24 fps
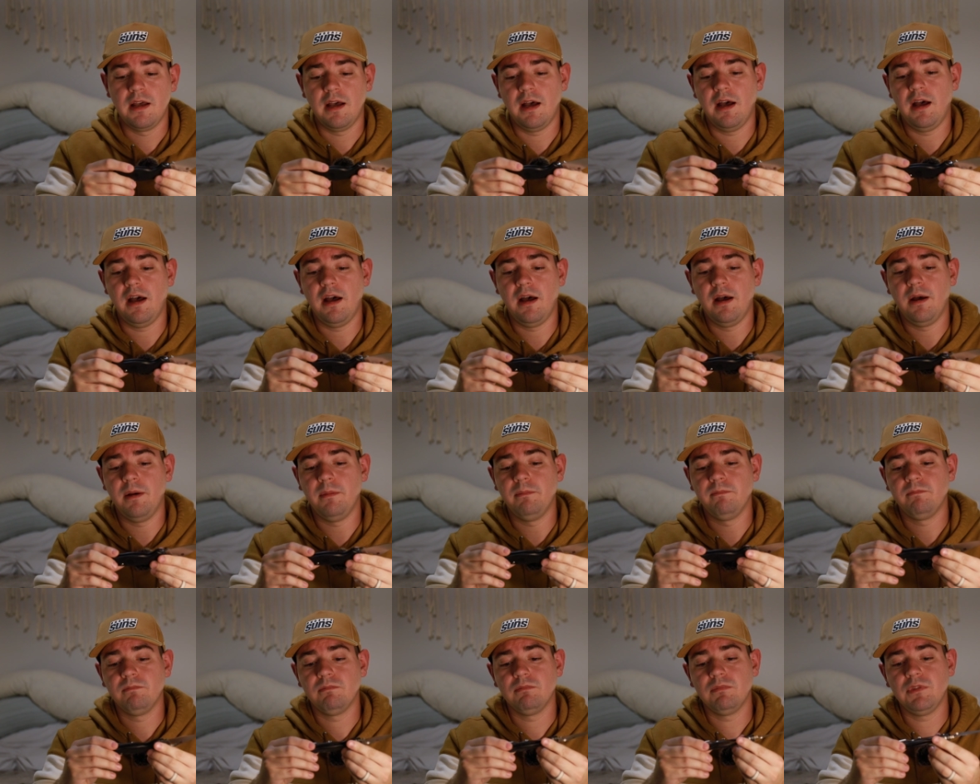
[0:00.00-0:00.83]

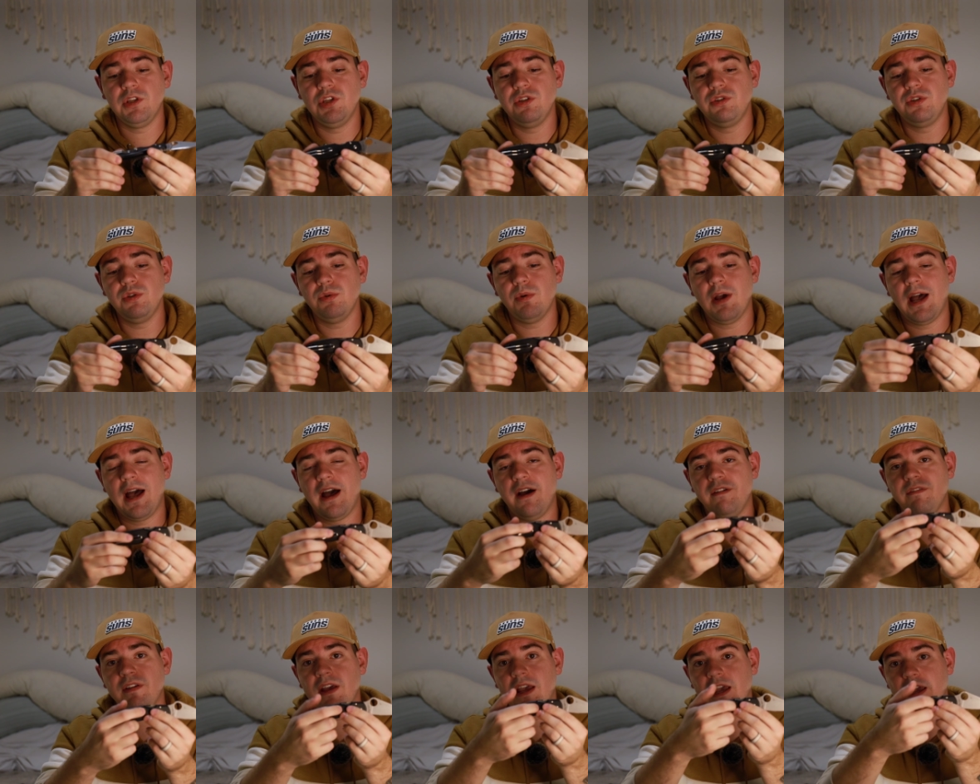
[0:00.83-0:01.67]
Um, you do
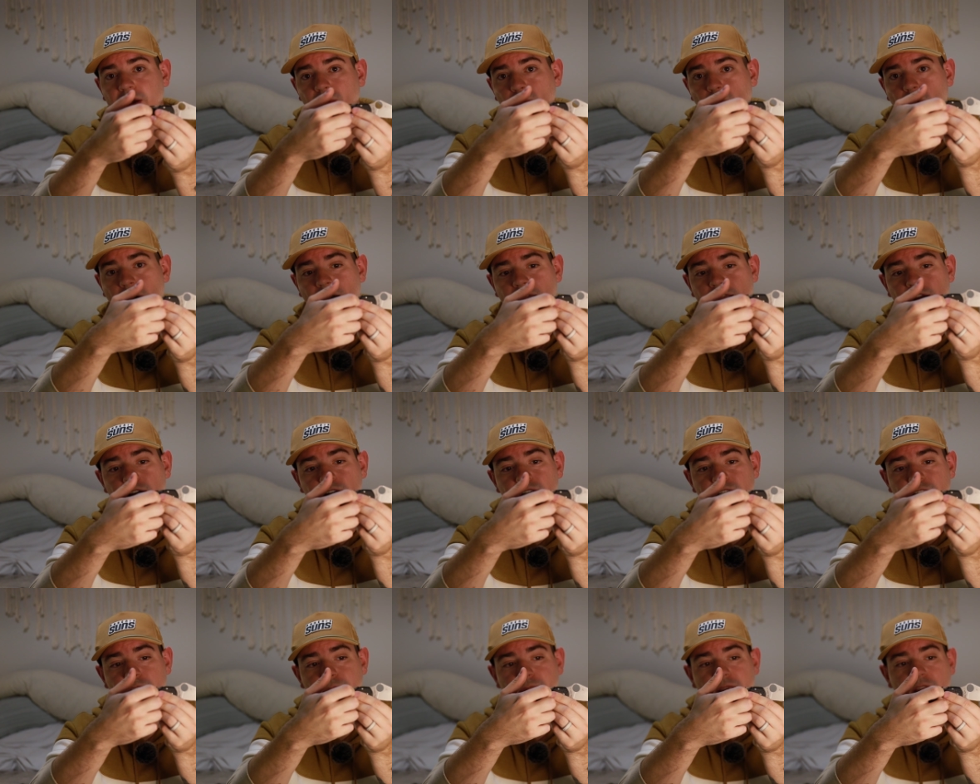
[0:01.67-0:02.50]
have a
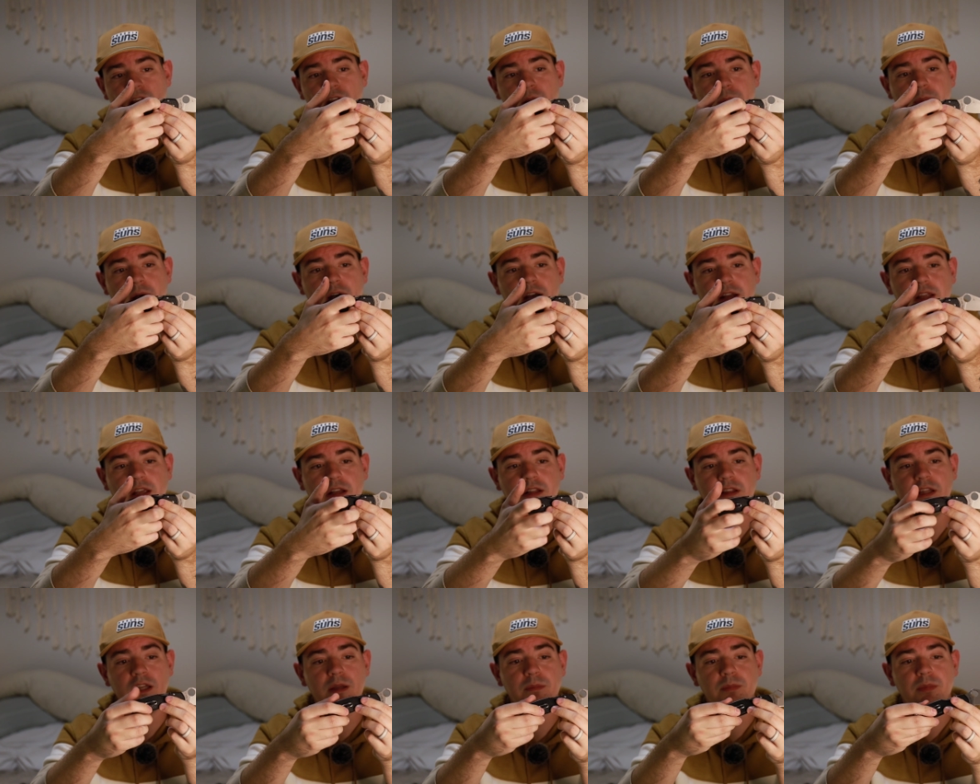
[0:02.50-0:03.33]
wire deep carry
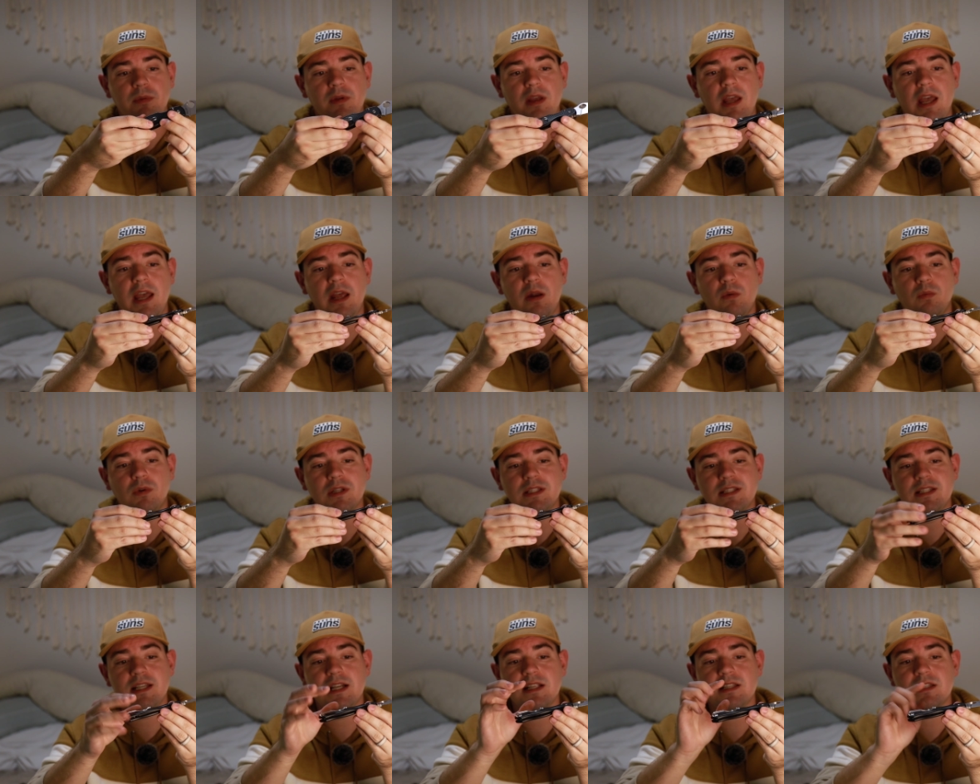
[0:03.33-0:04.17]
pocket clip, and
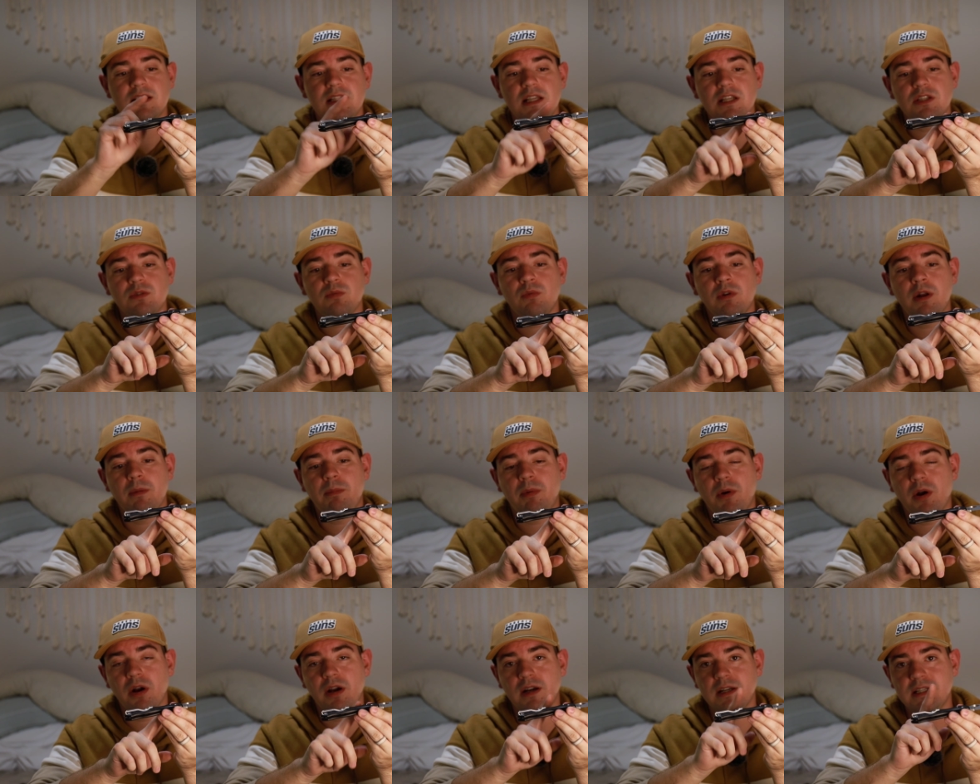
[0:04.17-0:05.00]
what sets this one
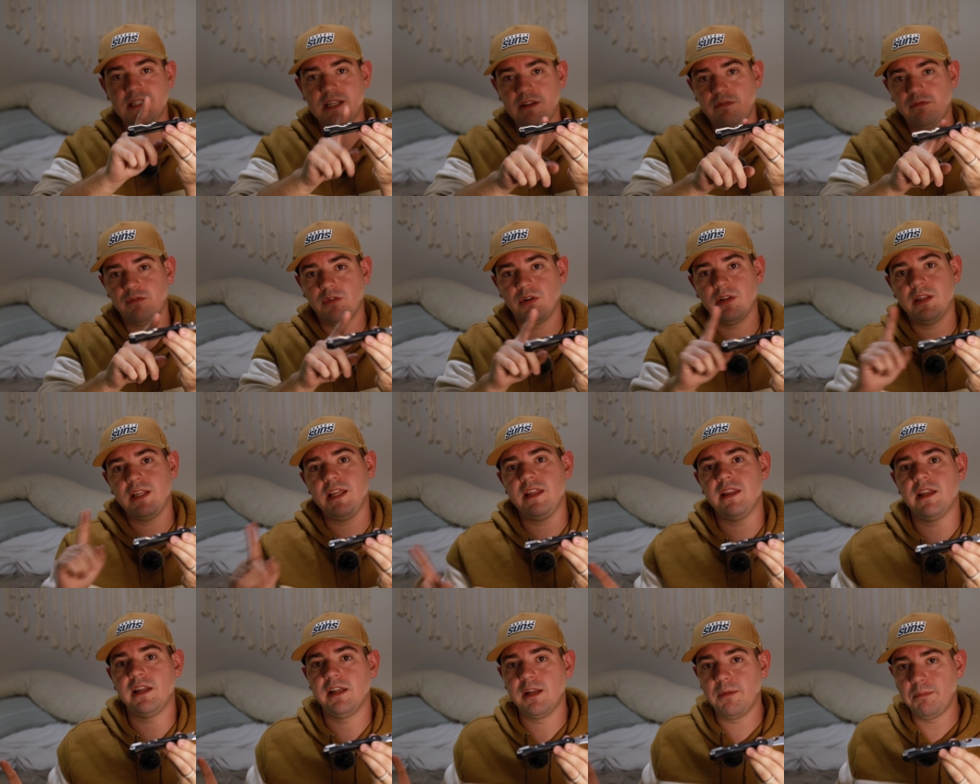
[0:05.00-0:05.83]
apart
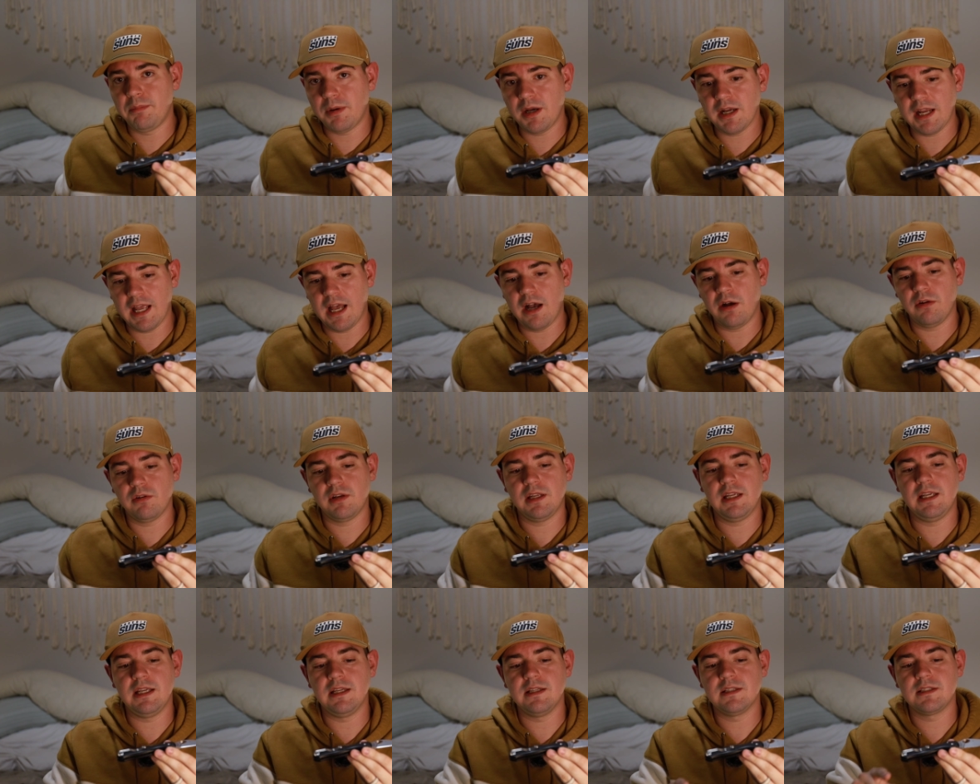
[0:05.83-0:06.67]
differently than the bug
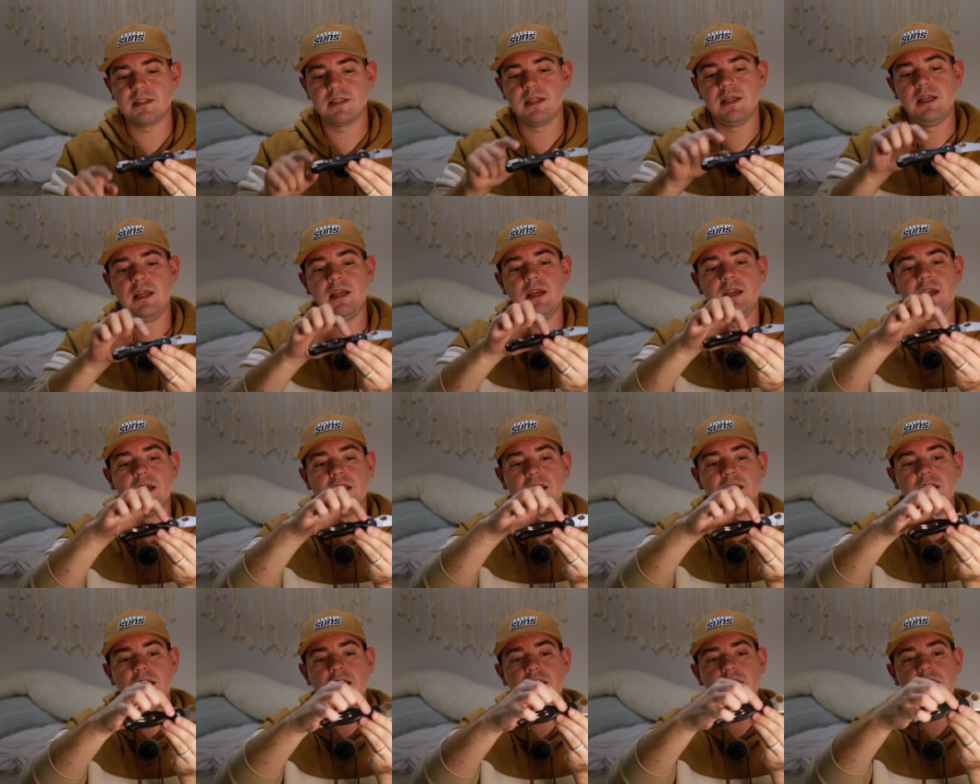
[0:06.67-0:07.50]
out is
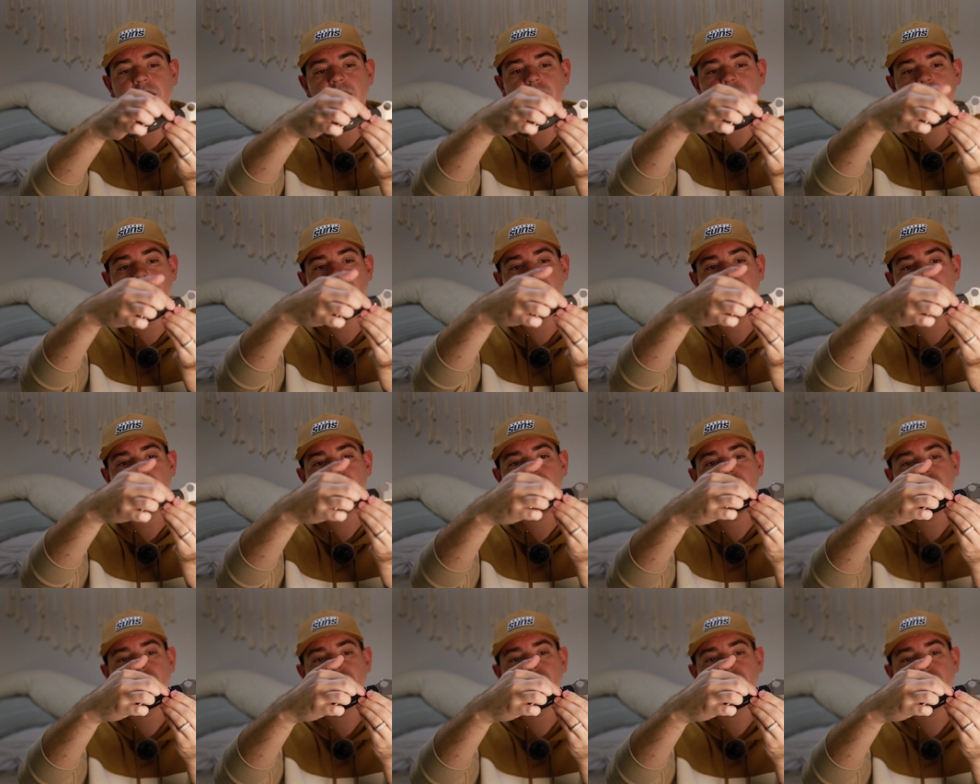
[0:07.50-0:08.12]
the